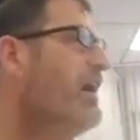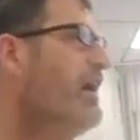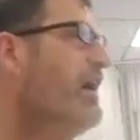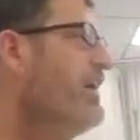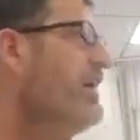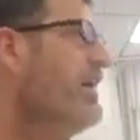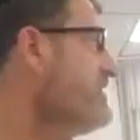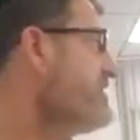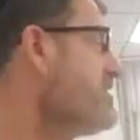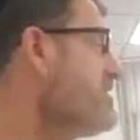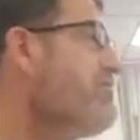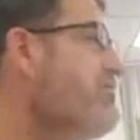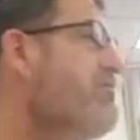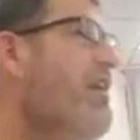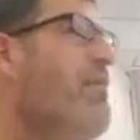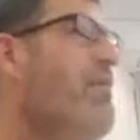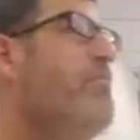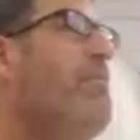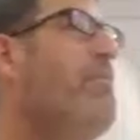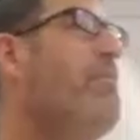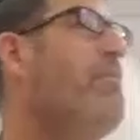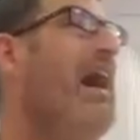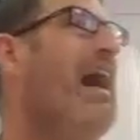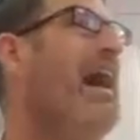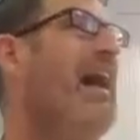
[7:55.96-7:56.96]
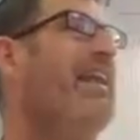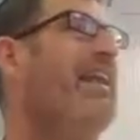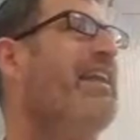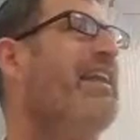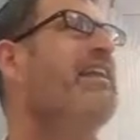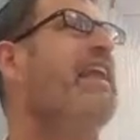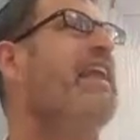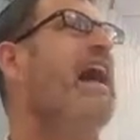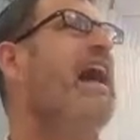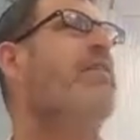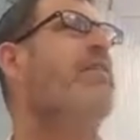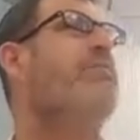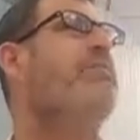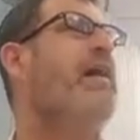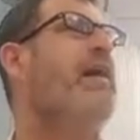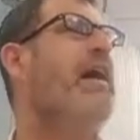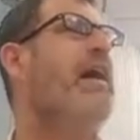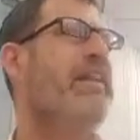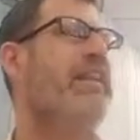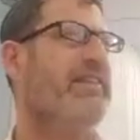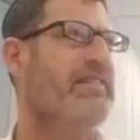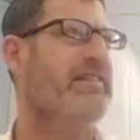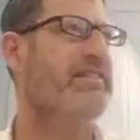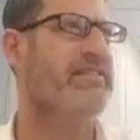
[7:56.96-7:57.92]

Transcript: This is the Ramban, Nachmanides.